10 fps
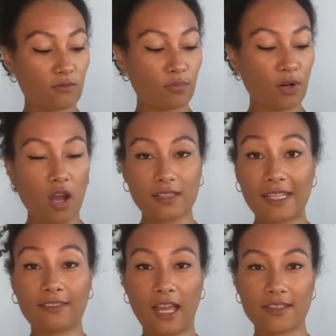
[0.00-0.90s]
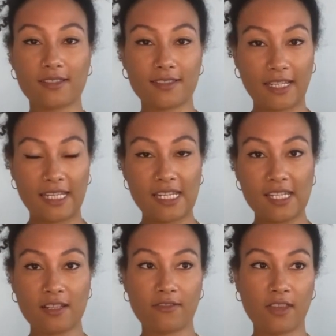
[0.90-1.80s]
planting that seed
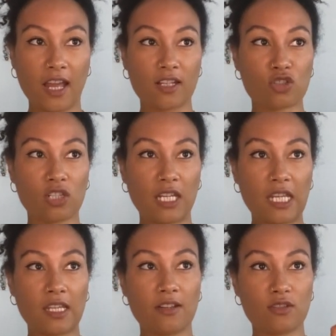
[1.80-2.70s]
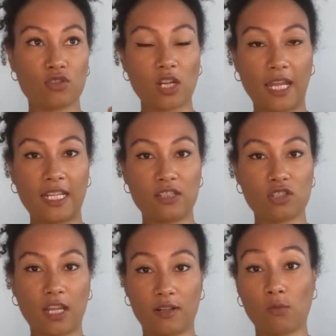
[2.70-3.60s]
that actually
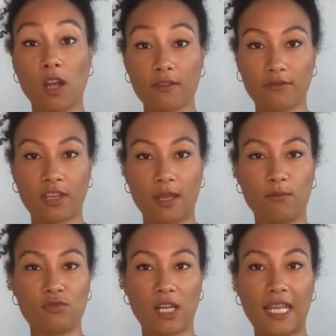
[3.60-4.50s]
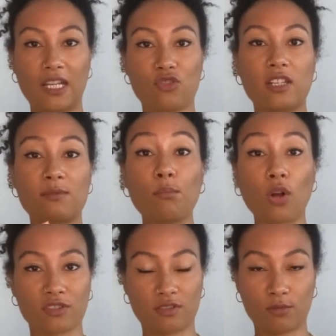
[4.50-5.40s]
change can work for them, change is
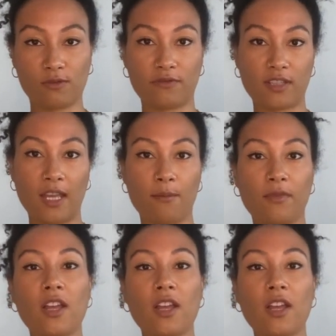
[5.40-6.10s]
possible for them.